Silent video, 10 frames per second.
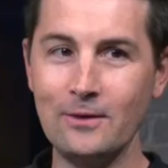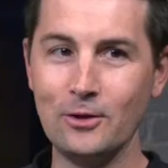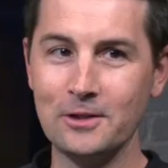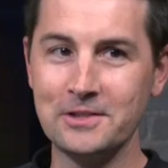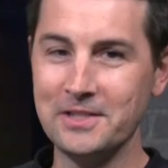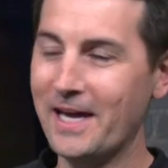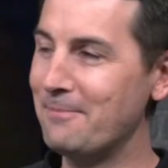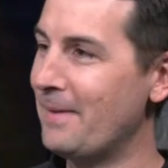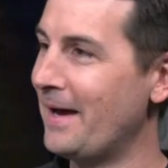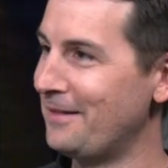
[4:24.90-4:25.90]
looks
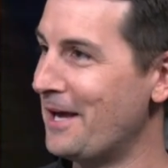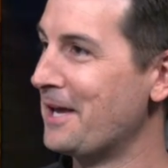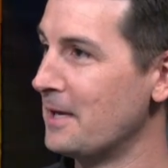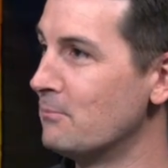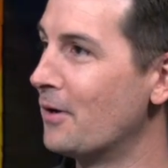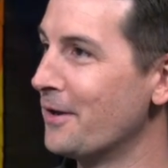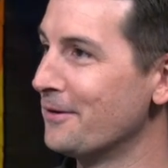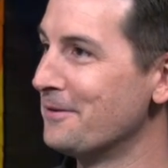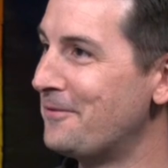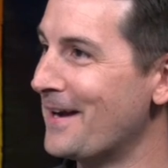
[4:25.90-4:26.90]
at Matt like a
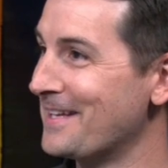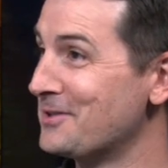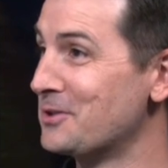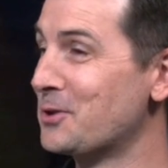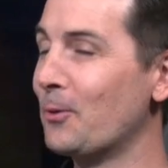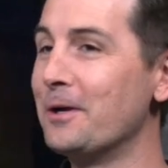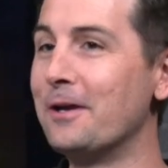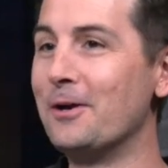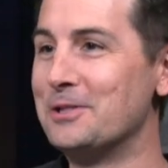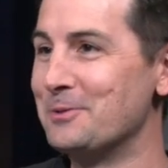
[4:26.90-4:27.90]
brother. In fact, as the story
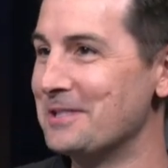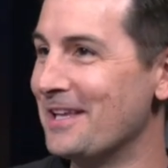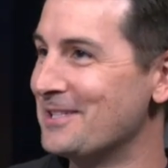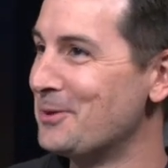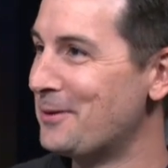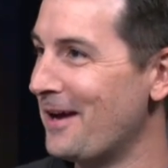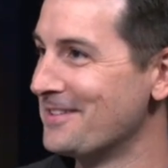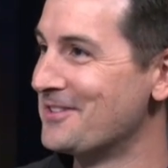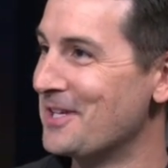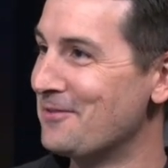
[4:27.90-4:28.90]
goes, it was late
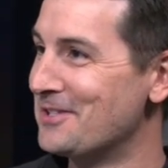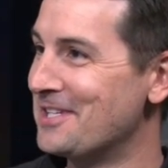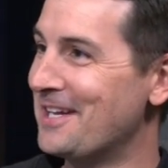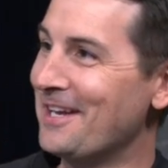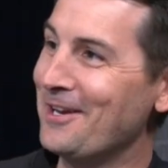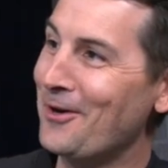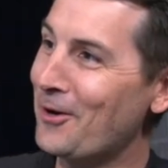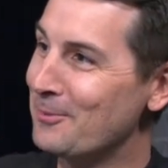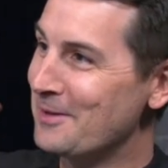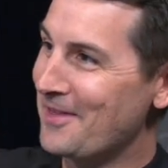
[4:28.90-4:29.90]
2017 and an
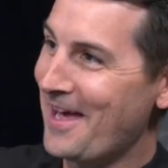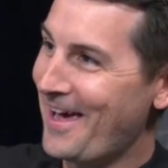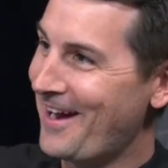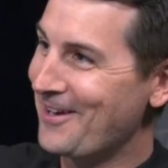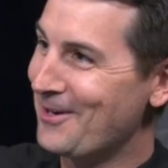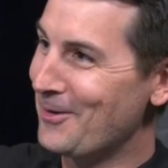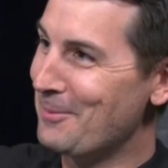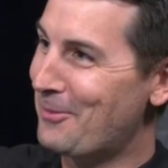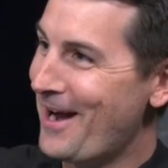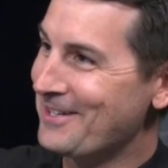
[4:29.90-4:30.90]
argument they had out here on
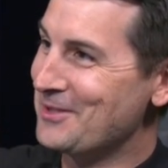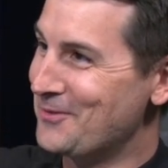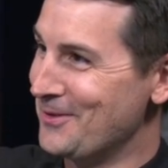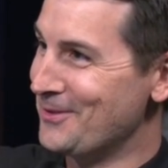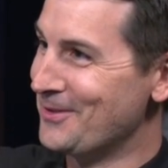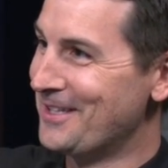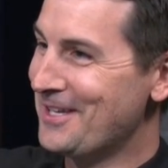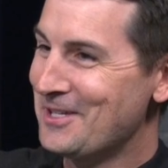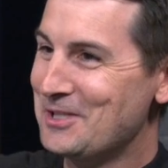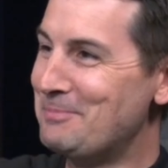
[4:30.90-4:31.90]
the practice field
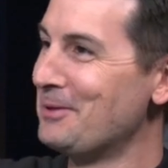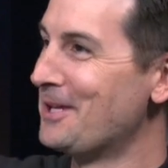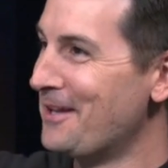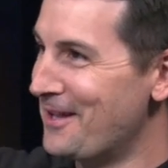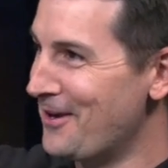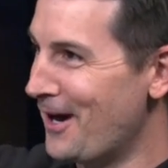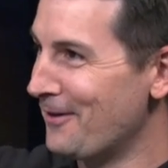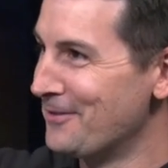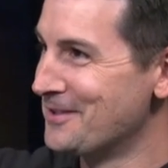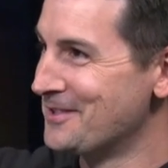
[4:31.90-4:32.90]
spilled into the
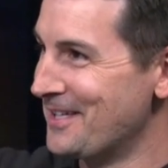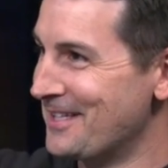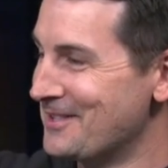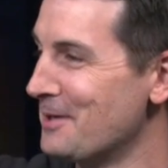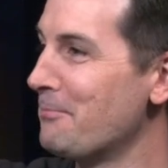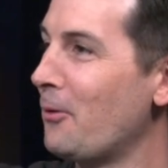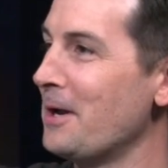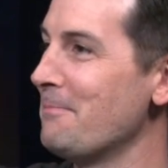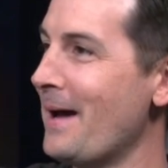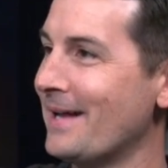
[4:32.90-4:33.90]
office, and at some
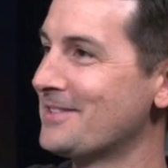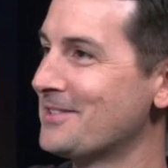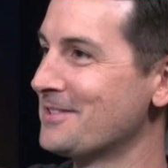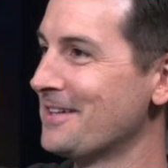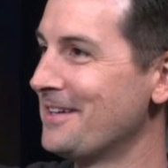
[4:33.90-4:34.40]
point Matt's